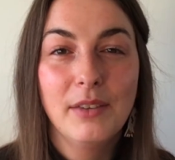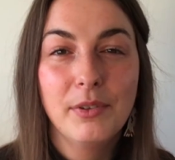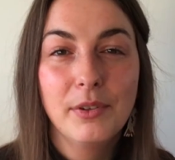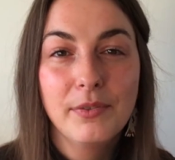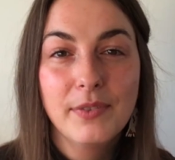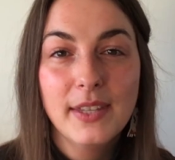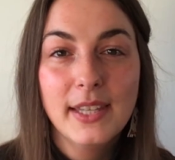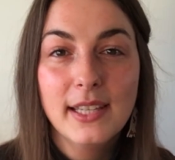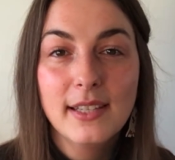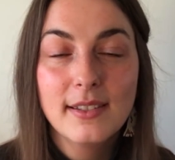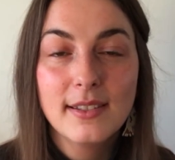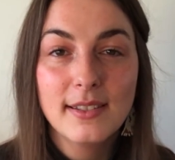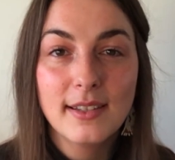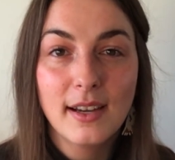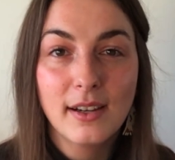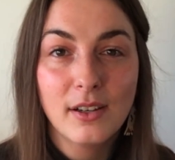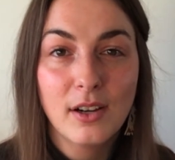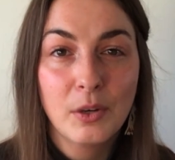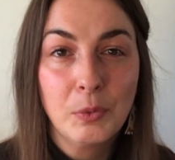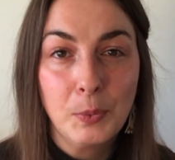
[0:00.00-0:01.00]
feeling stuck
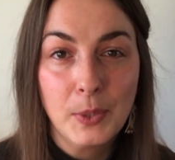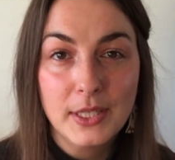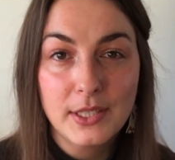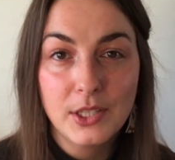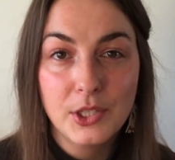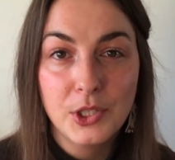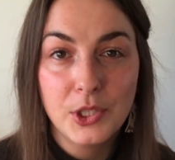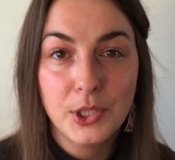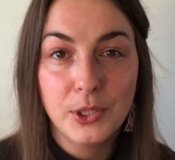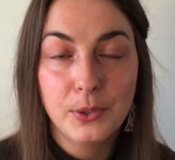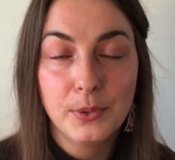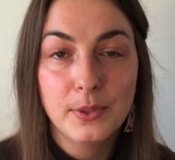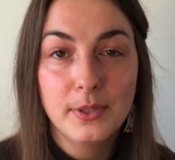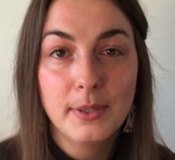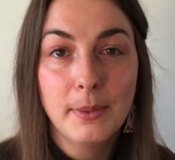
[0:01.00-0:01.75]
on what to shoot,